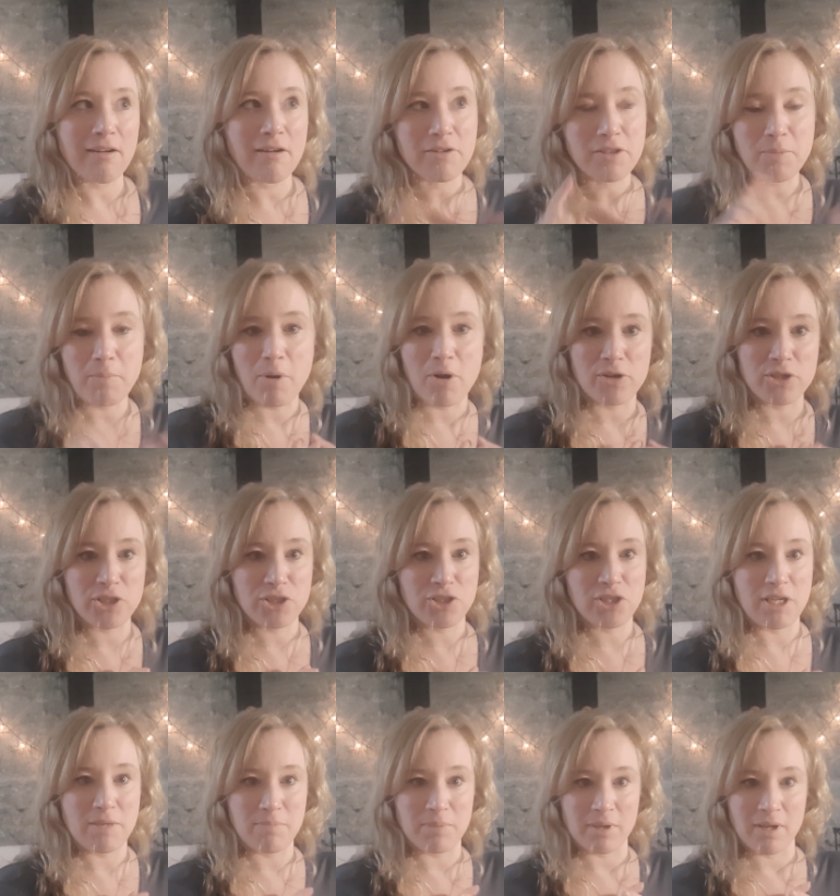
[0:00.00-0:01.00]
are the parts
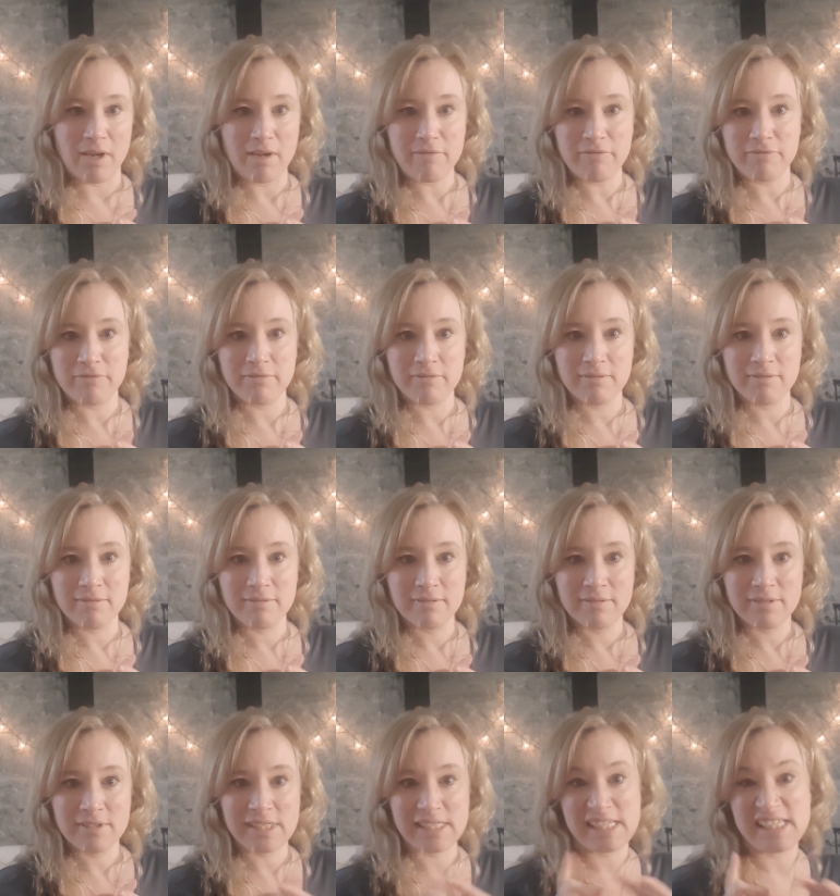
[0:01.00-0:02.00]
cheap enough?
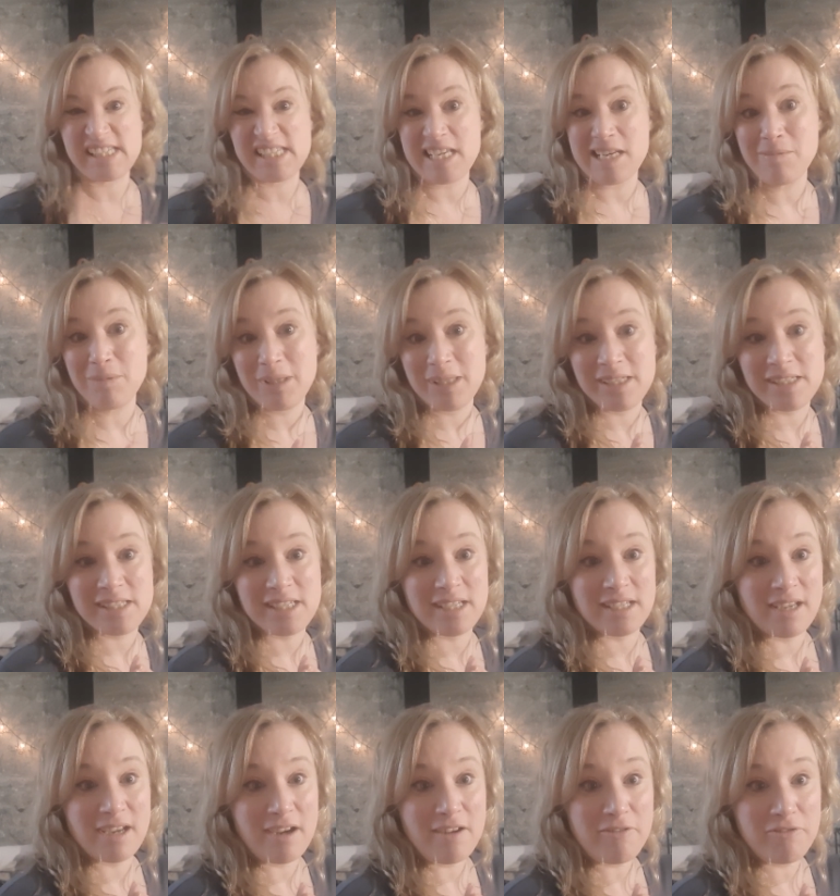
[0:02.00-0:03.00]
Does it seem easy
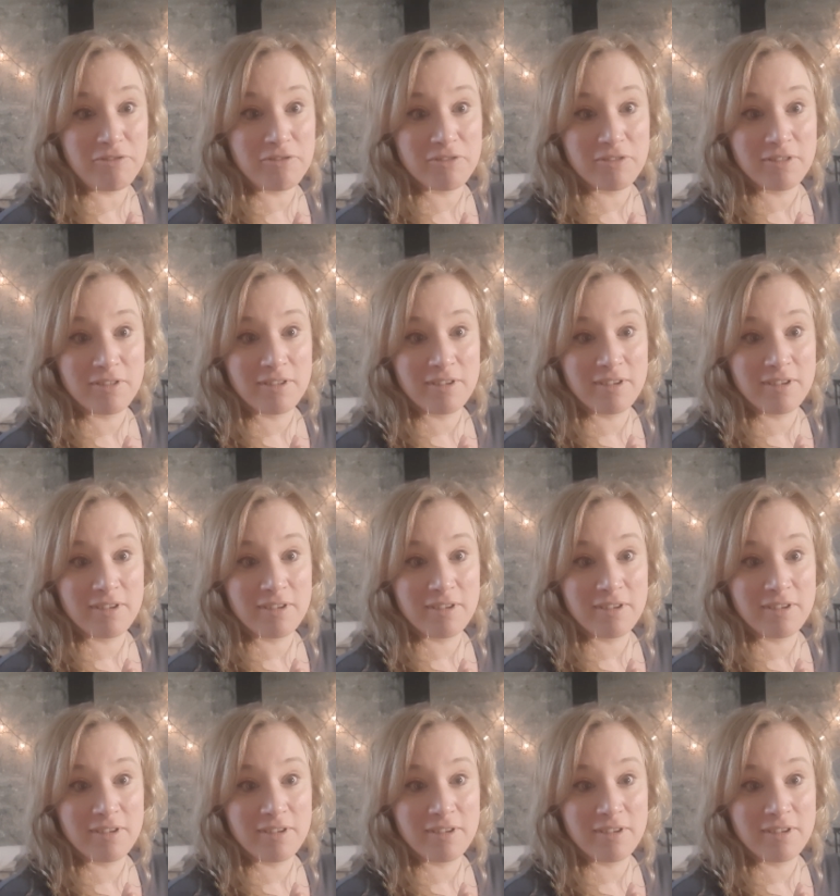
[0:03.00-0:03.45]
enough?